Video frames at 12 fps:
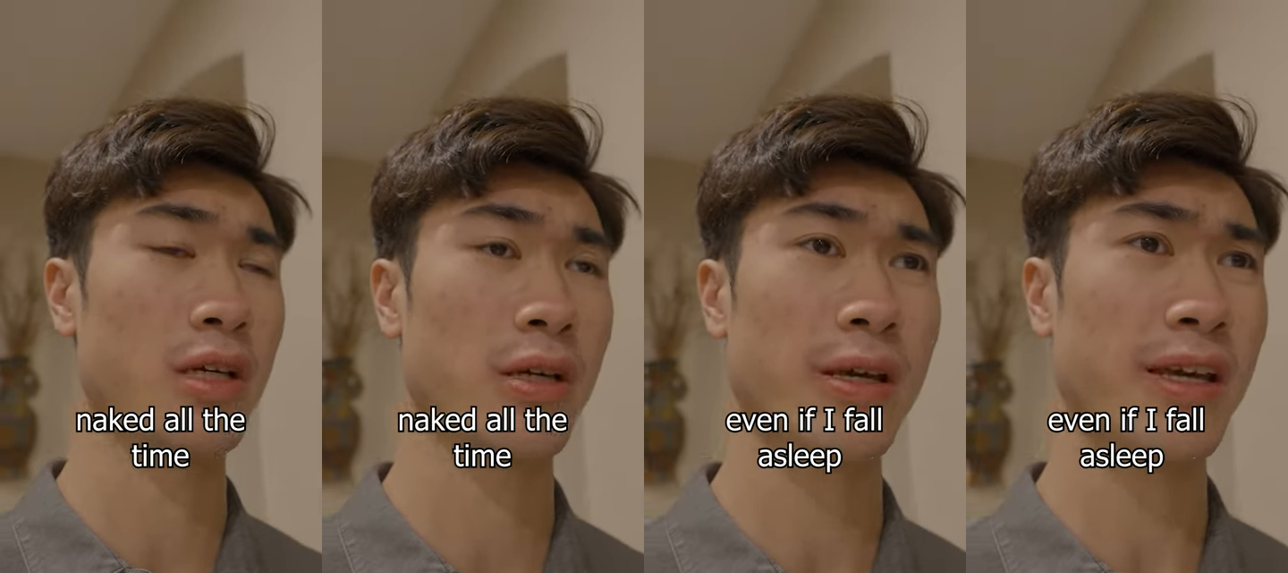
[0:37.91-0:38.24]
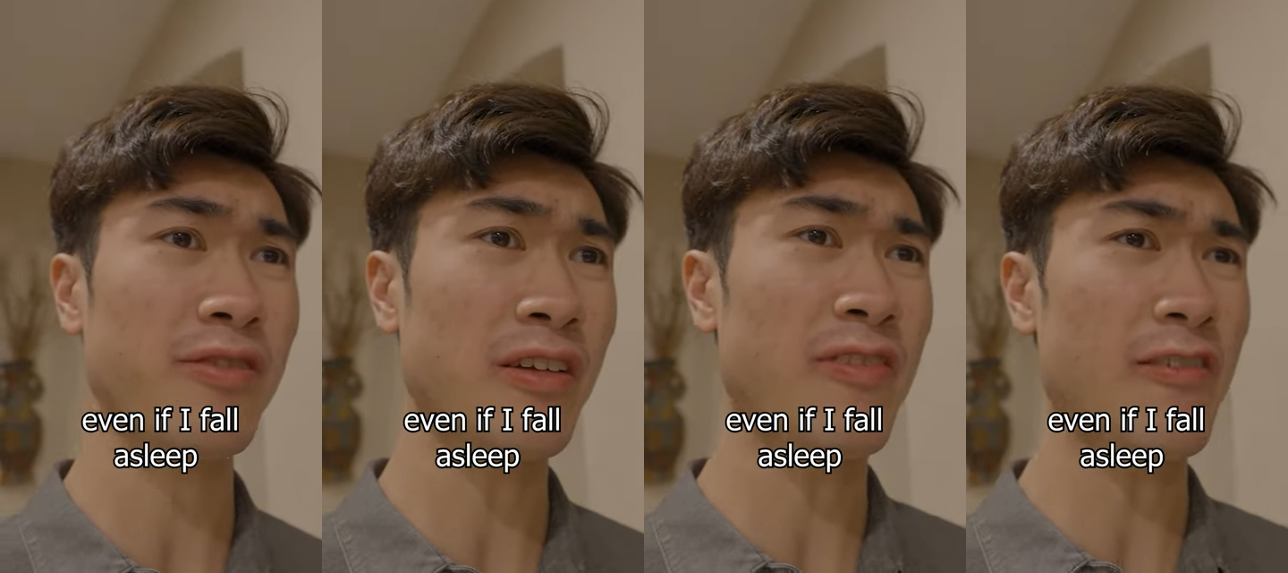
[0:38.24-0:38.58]

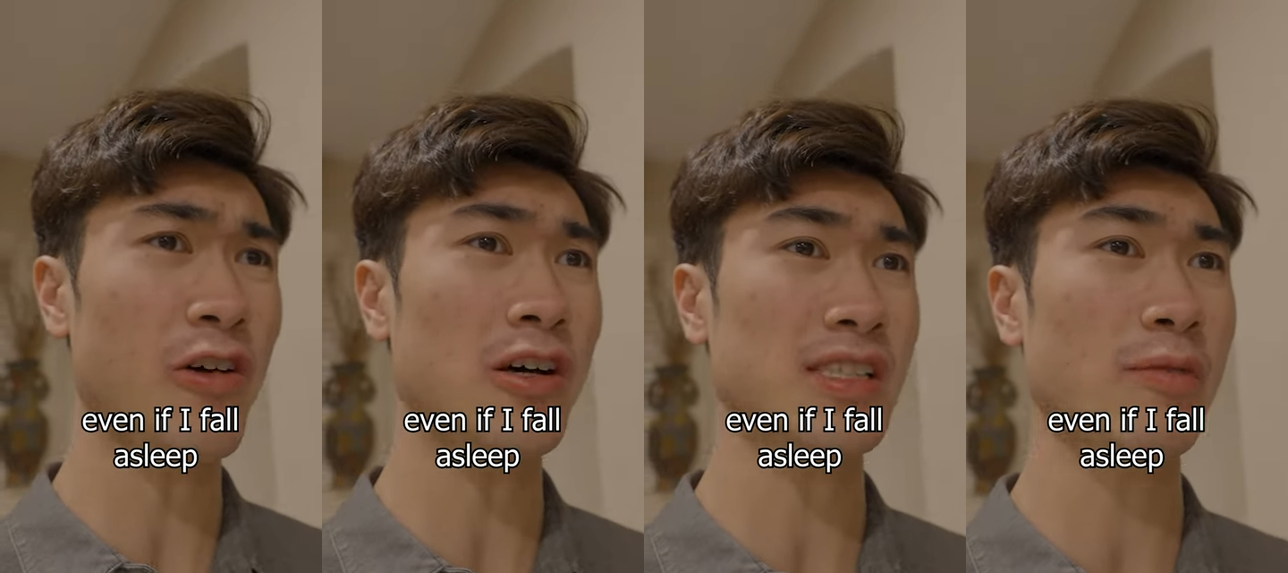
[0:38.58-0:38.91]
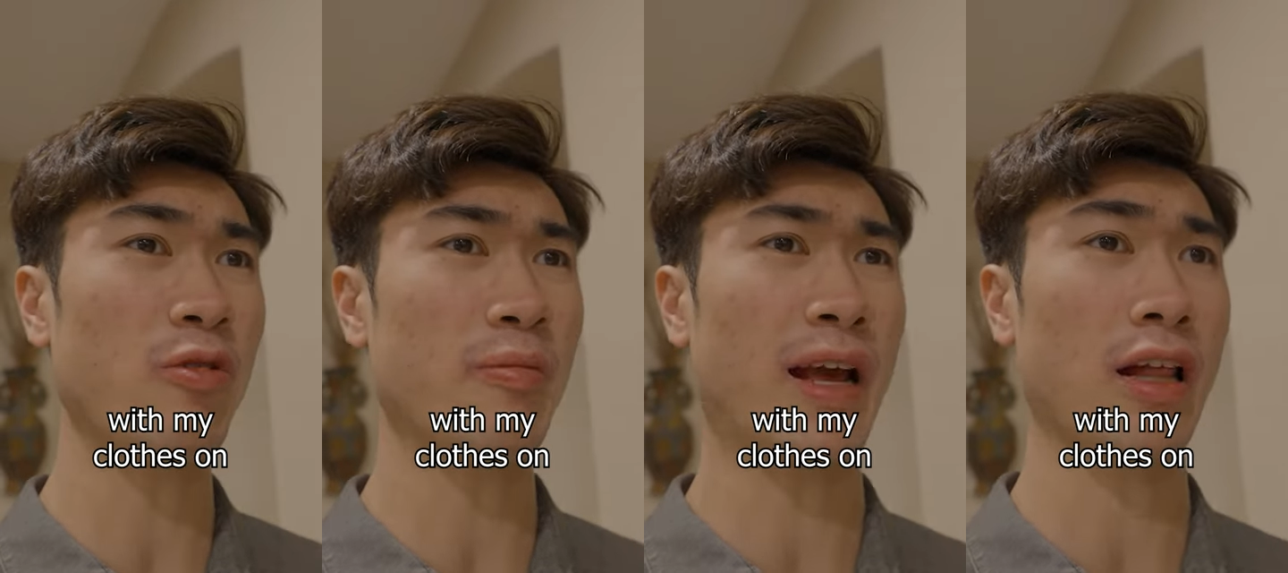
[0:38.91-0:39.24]
Even if I fall asleep
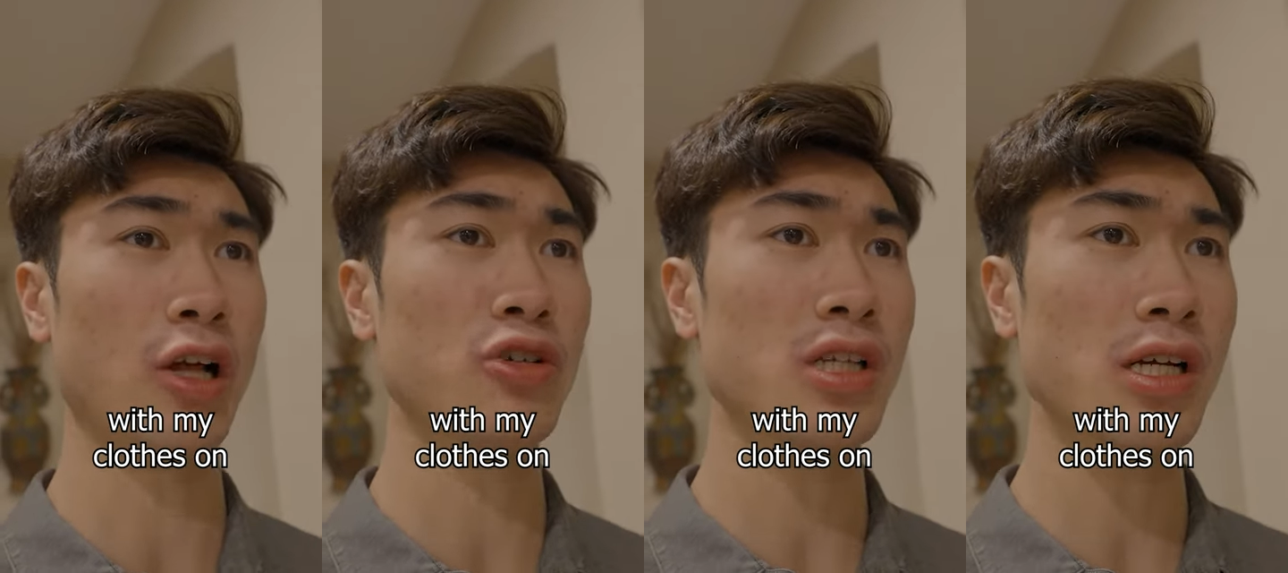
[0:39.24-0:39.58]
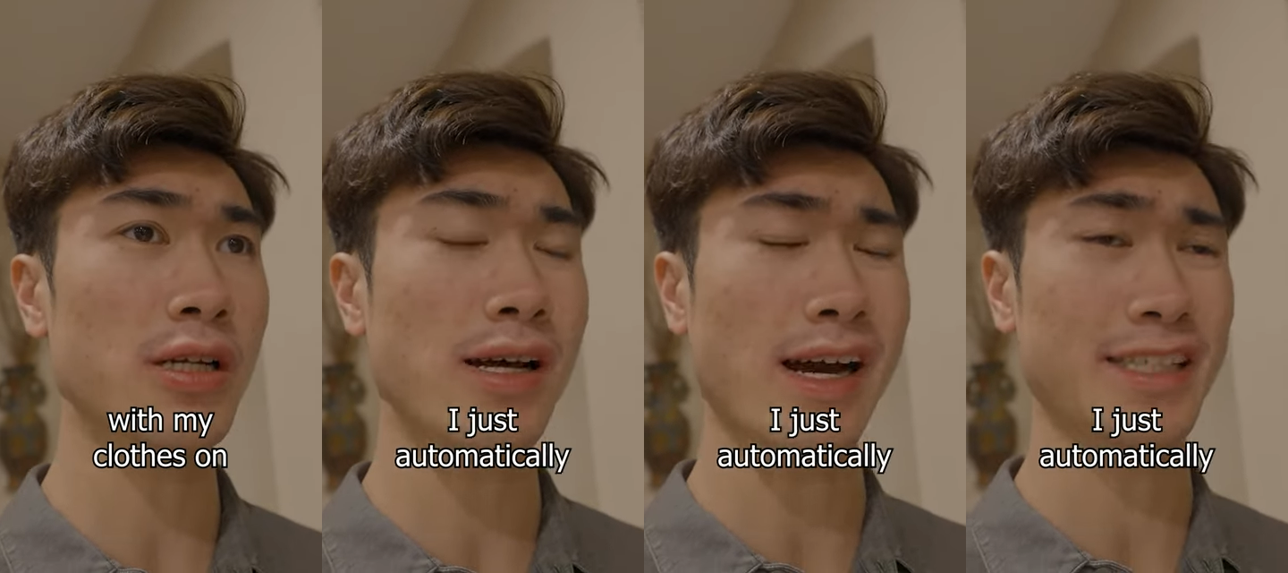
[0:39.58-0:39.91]
with my clothes
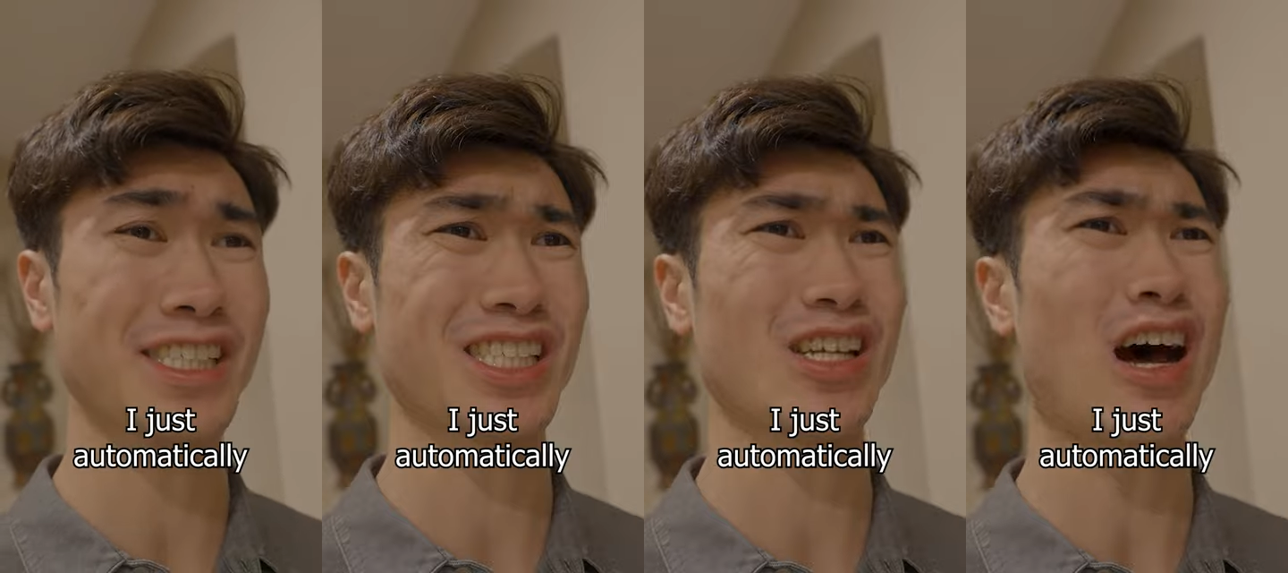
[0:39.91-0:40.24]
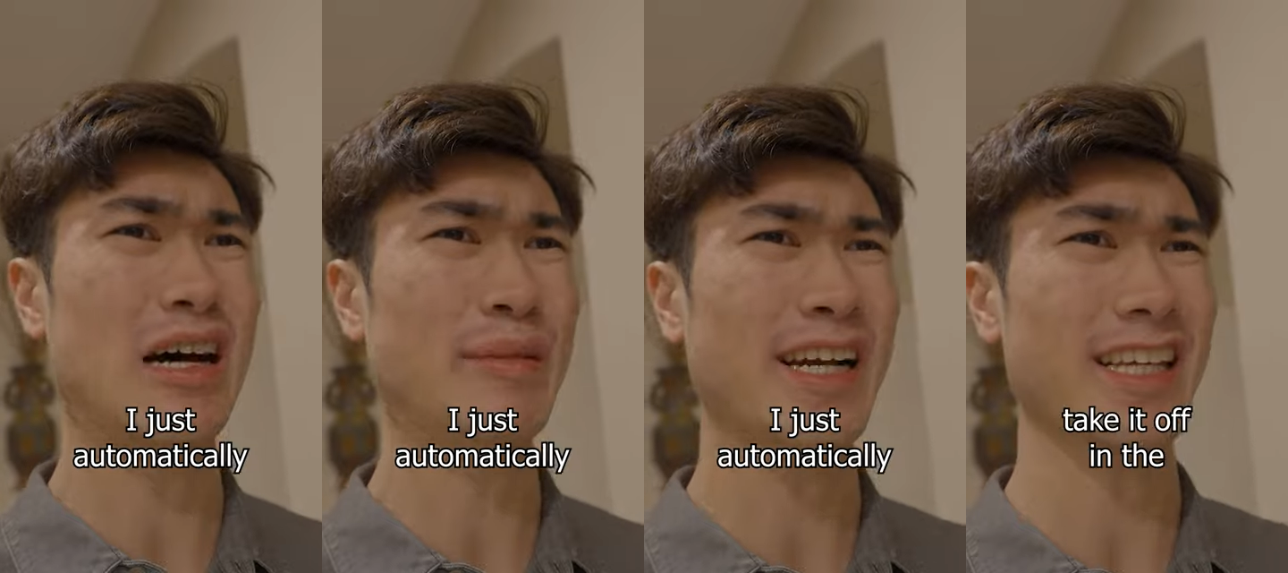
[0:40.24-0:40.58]
on, I just
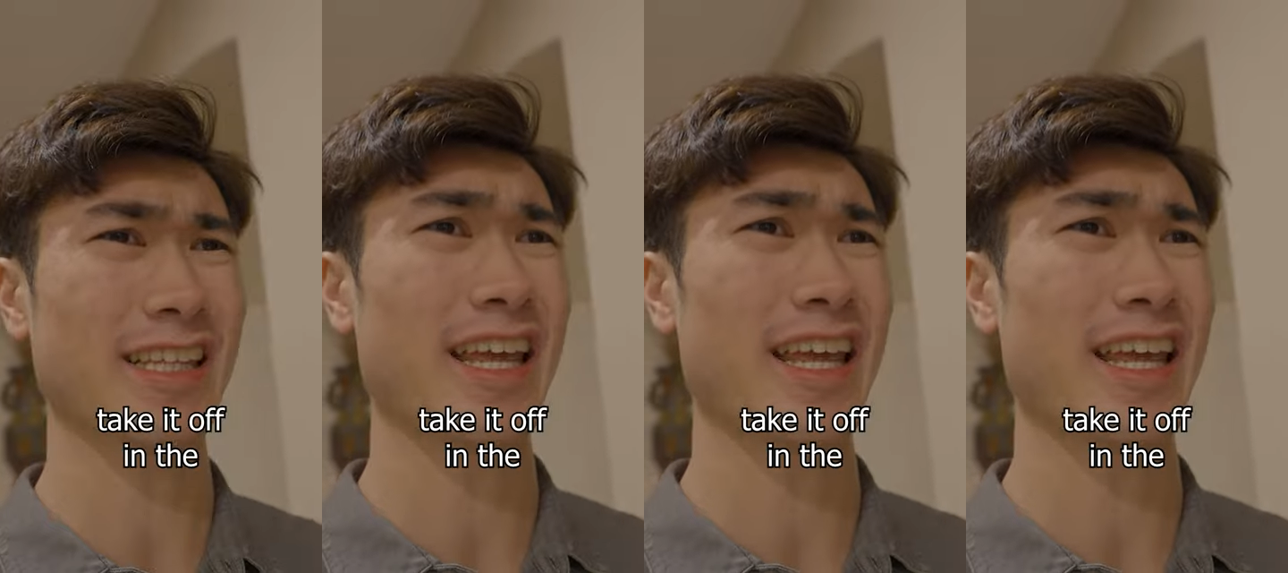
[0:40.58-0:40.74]
automatically